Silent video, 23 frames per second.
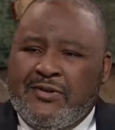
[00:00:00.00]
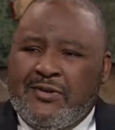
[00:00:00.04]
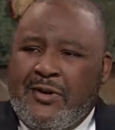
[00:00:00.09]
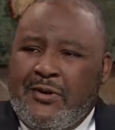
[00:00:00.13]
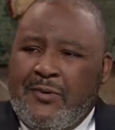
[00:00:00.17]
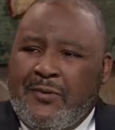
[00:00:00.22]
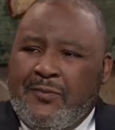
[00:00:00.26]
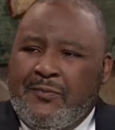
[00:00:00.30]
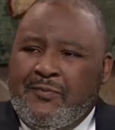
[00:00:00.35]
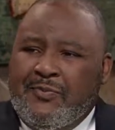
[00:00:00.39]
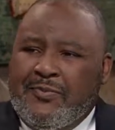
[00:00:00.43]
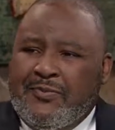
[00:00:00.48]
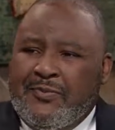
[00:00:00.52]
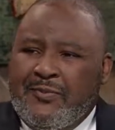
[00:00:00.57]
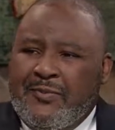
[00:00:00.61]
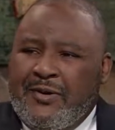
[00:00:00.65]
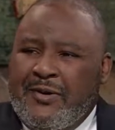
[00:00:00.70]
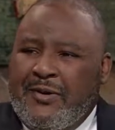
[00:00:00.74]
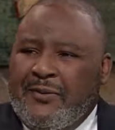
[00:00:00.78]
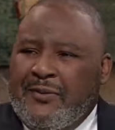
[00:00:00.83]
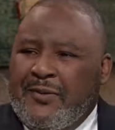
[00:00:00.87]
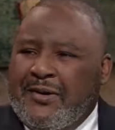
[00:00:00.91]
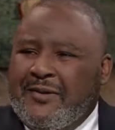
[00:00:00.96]
So we
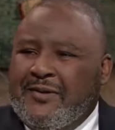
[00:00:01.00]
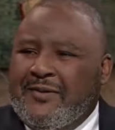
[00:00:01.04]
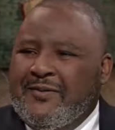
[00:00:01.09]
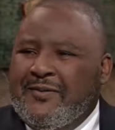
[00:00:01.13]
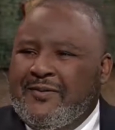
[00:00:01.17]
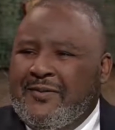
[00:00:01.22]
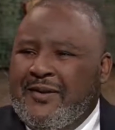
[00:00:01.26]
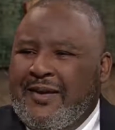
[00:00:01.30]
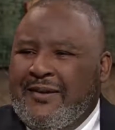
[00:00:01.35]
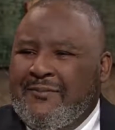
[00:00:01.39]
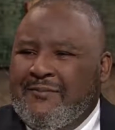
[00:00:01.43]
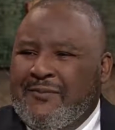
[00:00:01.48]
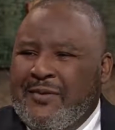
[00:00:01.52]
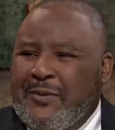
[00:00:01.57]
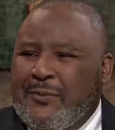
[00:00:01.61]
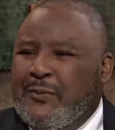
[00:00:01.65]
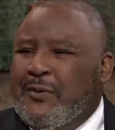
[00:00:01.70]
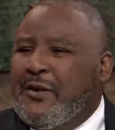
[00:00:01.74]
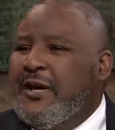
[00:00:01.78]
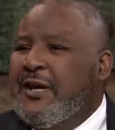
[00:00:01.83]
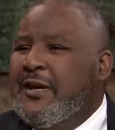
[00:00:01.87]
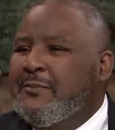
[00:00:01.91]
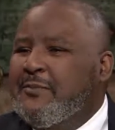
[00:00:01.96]
don't want
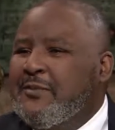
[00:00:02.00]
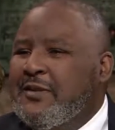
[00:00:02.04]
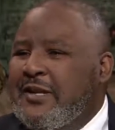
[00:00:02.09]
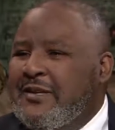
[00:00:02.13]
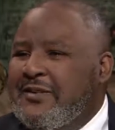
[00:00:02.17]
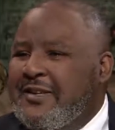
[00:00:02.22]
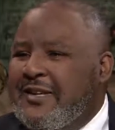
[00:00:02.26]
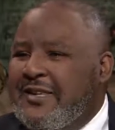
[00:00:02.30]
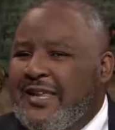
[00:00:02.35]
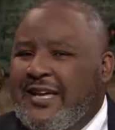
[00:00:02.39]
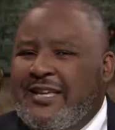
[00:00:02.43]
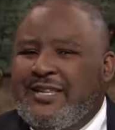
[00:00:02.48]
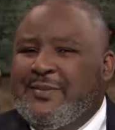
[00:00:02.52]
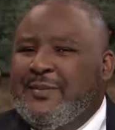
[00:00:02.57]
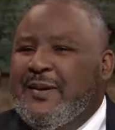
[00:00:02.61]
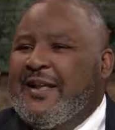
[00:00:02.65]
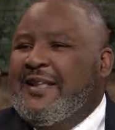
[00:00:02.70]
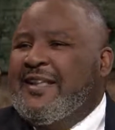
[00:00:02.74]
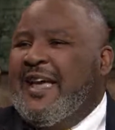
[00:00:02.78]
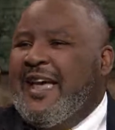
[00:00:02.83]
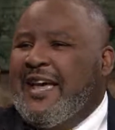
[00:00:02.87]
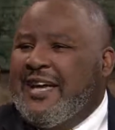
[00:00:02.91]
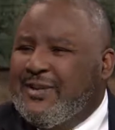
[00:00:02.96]
people to get upset saying that's my
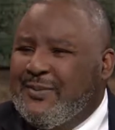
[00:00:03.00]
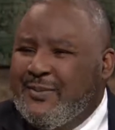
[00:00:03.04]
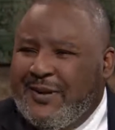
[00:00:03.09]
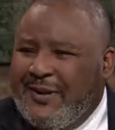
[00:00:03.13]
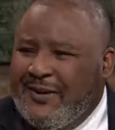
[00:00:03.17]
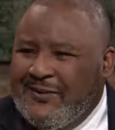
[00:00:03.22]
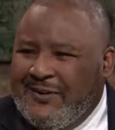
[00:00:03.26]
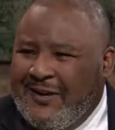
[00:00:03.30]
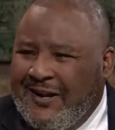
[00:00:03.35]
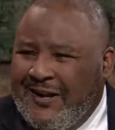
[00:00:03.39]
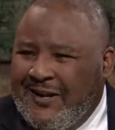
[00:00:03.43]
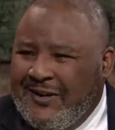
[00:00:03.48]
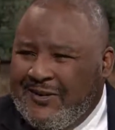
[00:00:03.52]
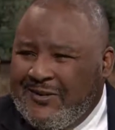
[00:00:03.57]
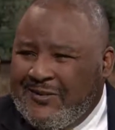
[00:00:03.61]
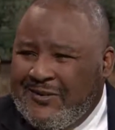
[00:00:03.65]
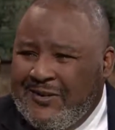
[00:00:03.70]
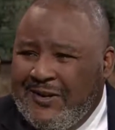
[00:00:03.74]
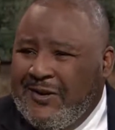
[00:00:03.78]
taxpayer dollars.